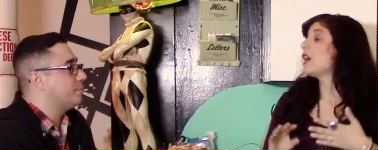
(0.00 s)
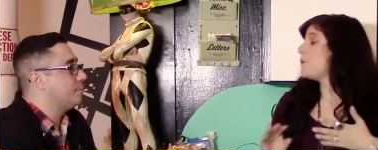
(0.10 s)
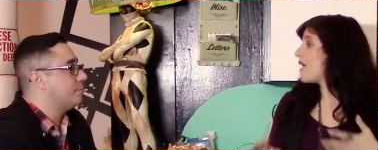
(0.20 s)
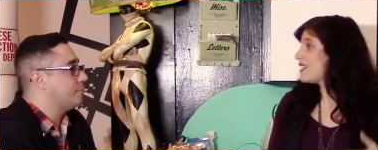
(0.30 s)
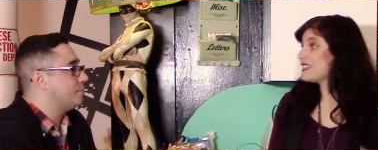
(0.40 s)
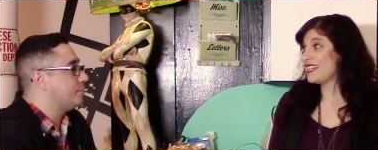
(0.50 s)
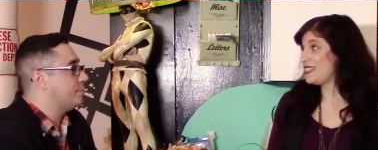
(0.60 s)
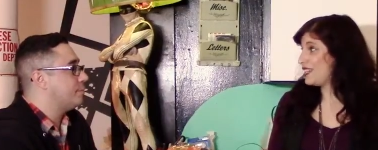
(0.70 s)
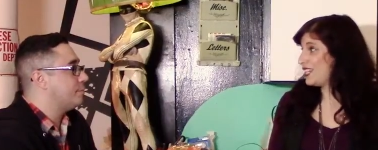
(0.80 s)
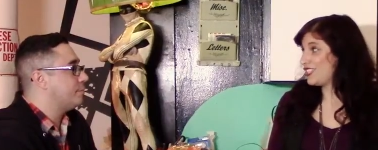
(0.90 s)
Speaker 1: I'm not saying
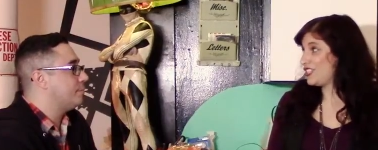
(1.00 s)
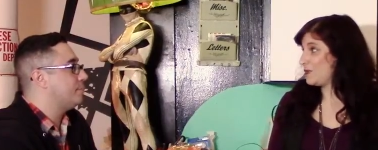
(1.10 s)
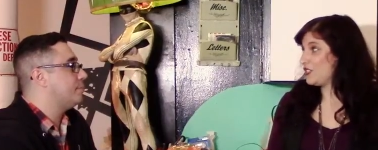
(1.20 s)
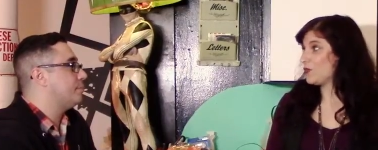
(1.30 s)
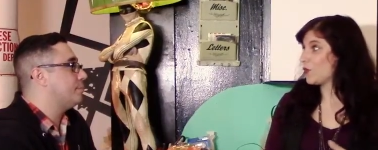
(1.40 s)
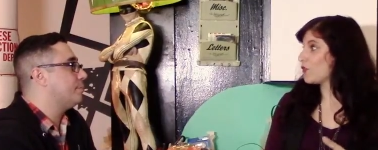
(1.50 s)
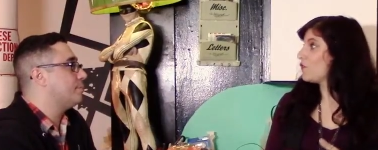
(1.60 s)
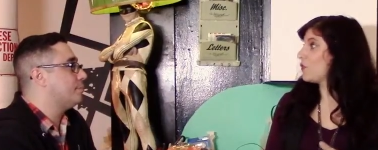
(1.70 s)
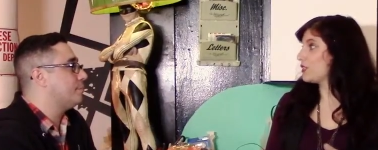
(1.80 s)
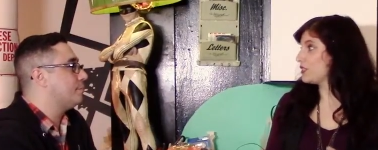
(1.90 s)
the ancient Egyptians weren't
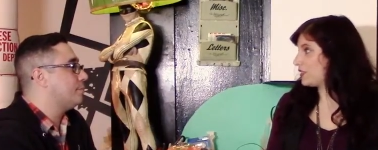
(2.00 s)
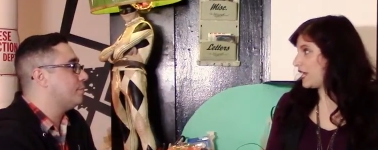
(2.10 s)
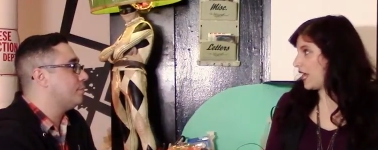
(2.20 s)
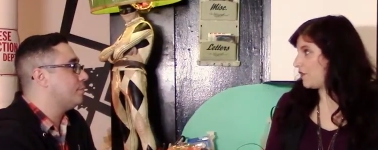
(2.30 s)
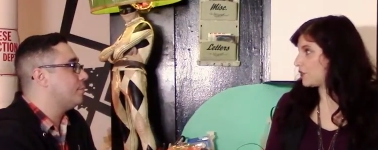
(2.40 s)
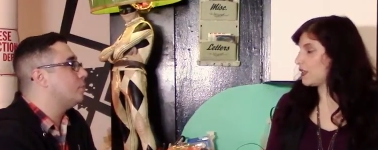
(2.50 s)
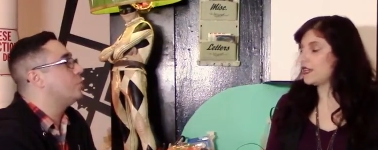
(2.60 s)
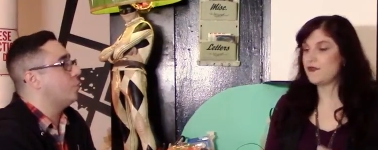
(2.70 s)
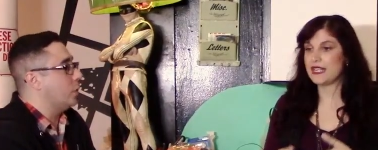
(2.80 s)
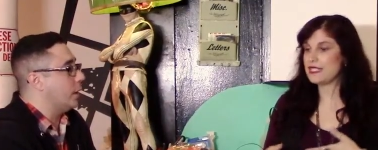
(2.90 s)
focused on the
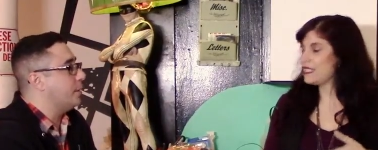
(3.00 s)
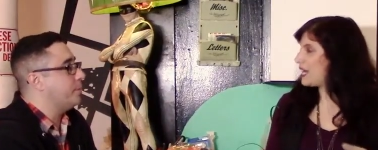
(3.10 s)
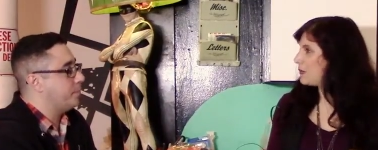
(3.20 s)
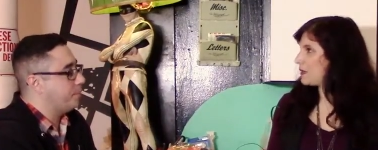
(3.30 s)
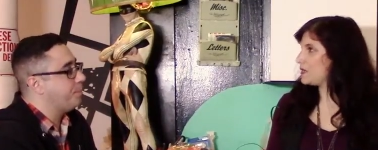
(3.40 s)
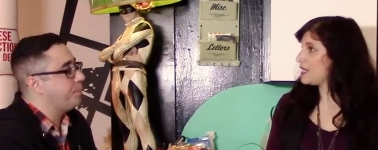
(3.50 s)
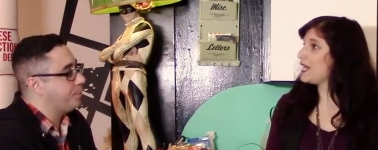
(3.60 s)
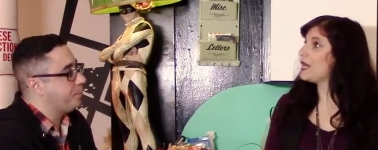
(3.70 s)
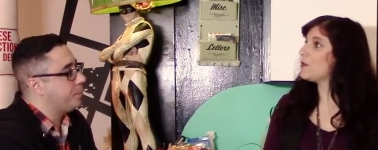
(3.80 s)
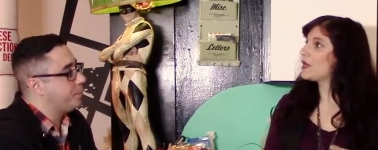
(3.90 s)
afterlife. That's not what I'm
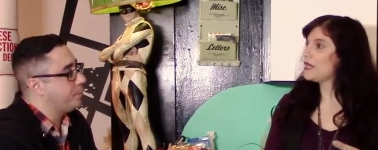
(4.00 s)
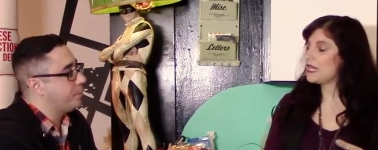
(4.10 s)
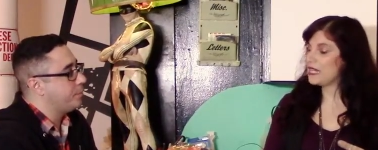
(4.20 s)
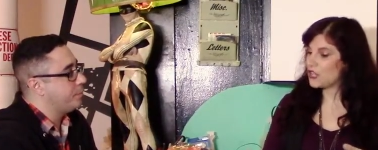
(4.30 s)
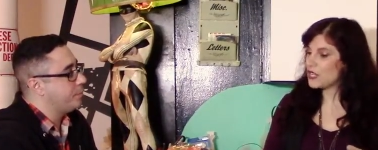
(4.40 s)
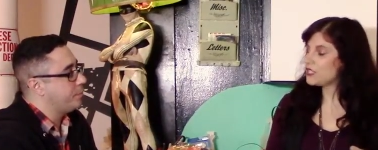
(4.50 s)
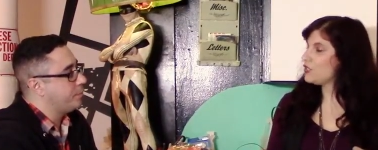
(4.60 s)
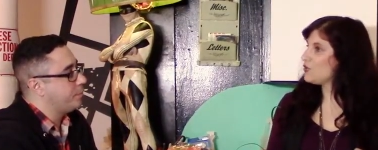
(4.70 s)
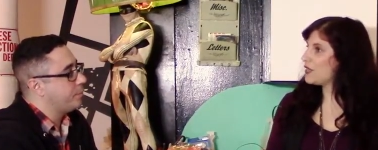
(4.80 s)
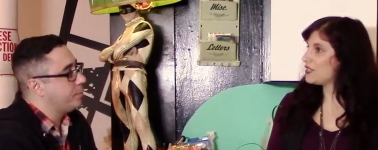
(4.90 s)
saying. But I, there is a
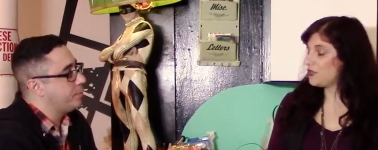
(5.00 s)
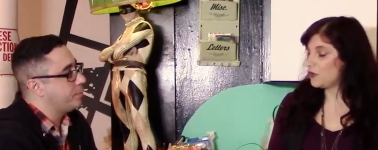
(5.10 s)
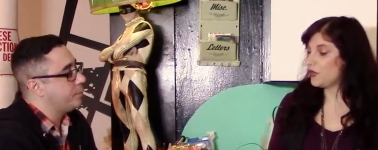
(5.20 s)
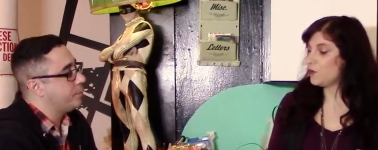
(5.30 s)
nuance to it.